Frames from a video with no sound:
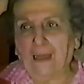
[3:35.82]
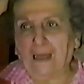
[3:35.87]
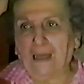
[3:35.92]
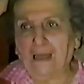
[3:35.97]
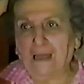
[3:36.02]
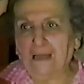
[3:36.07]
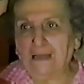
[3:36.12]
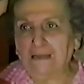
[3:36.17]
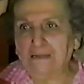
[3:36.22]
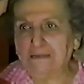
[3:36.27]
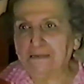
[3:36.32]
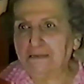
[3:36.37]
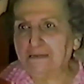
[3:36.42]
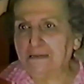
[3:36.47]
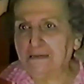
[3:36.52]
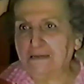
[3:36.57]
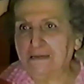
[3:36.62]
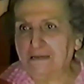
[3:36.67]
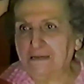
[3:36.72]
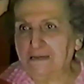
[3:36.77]
And
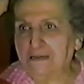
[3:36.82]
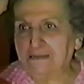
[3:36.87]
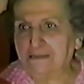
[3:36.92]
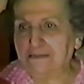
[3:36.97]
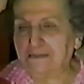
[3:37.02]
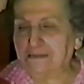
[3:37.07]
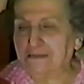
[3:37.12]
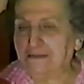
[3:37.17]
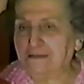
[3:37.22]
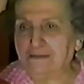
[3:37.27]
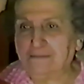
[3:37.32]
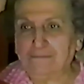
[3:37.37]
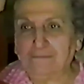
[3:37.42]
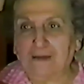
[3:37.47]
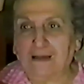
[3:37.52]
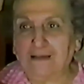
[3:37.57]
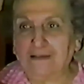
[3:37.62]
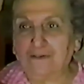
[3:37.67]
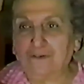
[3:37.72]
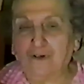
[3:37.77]
uh,
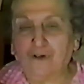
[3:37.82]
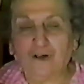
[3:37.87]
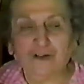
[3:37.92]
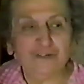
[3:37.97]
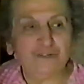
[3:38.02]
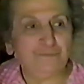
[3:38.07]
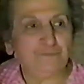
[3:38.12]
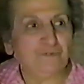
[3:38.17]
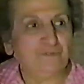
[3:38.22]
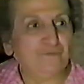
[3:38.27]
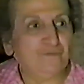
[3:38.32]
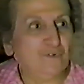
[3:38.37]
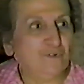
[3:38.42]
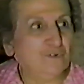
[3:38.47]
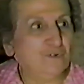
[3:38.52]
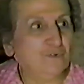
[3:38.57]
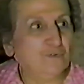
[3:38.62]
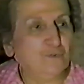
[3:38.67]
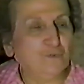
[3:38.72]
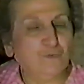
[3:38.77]
my gosh, before
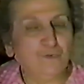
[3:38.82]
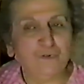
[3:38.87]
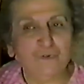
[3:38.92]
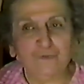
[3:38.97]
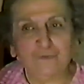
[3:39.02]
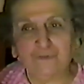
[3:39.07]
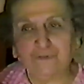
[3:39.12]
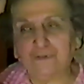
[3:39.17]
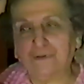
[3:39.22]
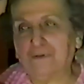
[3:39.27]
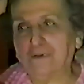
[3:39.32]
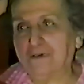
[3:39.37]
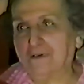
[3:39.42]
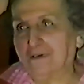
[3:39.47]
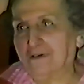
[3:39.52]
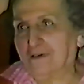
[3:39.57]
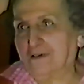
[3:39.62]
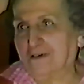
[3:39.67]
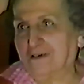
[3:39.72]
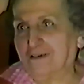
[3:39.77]
you knew, he was a,
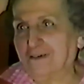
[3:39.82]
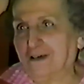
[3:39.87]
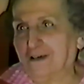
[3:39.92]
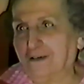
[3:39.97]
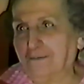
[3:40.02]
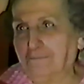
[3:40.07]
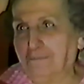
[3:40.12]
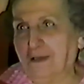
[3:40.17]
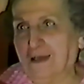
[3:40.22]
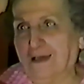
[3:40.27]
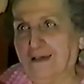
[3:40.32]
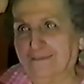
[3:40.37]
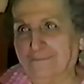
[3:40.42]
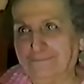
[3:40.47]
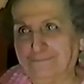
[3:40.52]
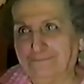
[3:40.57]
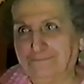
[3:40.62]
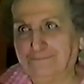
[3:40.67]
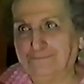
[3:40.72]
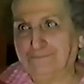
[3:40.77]
a young man.
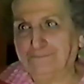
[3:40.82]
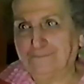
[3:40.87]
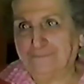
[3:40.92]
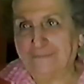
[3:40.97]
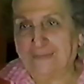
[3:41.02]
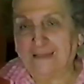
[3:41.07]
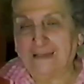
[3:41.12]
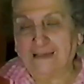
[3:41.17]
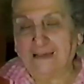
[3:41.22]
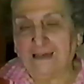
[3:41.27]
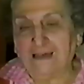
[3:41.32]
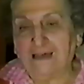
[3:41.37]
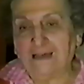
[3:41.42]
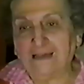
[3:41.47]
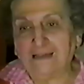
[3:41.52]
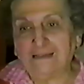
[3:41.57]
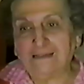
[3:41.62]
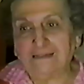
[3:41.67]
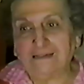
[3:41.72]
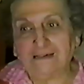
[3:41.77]
Mm -hmm.
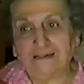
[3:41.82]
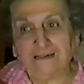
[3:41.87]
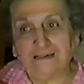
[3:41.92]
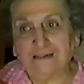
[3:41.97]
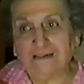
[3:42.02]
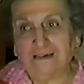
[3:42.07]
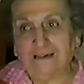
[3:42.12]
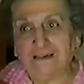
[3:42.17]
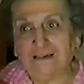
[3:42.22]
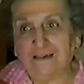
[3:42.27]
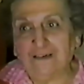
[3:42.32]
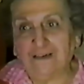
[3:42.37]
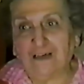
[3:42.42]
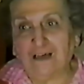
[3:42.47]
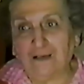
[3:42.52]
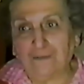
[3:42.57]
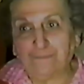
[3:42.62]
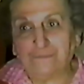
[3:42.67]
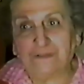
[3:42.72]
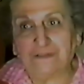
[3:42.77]
And uh, he
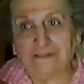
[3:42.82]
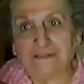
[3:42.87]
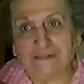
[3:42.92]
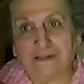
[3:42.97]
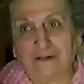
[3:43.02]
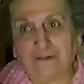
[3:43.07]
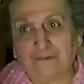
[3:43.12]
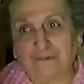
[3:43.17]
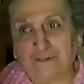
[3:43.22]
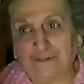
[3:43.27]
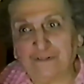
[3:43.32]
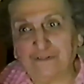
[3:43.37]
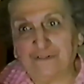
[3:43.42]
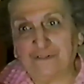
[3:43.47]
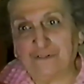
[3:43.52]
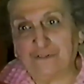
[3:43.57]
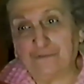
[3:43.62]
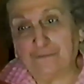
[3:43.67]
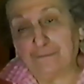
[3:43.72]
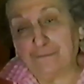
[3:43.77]
helped us out
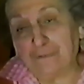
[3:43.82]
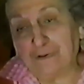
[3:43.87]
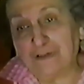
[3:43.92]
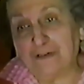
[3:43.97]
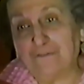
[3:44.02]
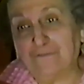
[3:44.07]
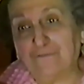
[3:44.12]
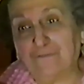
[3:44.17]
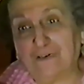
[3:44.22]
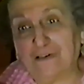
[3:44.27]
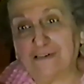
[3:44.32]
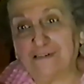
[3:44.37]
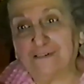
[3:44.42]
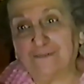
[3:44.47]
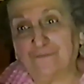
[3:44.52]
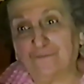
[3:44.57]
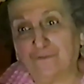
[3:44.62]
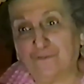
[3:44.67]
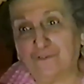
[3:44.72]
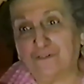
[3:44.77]
considerably and vice
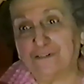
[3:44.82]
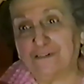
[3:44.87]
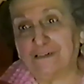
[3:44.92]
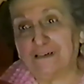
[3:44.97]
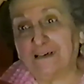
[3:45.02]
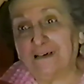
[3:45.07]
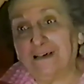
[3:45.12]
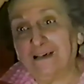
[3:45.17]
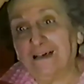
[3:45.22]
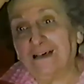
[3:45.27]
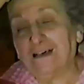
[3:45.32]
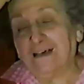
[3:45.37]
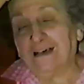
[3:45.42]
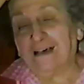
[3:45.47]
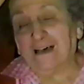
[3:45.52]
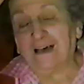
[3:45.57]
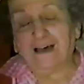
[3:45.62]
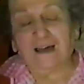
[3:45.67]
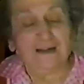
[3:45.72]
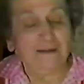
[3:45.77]
versa.
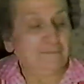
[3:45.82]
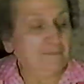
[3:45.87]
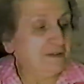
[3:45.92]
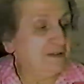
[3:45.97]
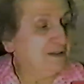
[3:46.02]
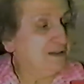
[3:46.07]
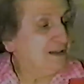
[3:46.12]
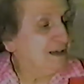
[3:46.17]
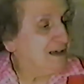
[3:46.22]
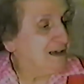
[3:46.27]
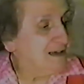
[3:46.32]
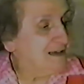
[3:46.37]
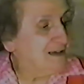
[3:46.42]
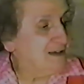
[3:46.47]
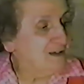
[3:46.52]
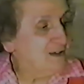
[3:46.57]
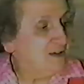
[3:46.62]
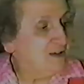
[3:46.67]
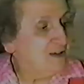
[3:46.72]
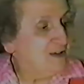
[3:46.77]
I mean, uh,
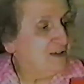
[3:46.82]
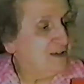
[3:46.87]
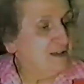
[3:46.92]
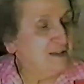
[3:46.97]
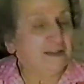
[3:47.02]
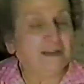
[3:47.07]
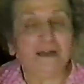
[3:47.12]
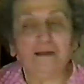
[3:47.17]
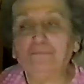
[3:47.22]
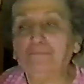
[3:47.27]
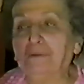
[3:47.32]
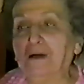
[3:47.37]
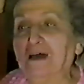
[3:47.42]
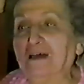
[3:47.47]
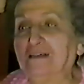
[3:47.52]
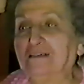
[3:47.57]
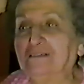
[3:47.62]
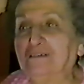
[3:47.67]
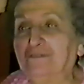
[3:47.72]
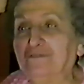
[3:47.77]
became
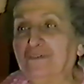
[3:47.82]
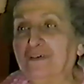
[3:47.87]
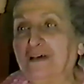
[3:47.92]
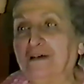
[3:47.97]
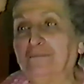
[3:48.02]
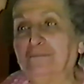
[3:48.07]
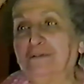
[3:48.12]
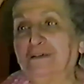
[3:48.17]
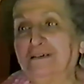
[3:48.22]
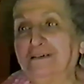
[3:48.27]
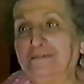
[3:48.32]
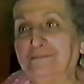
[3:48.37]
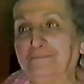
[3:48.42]
part of the family.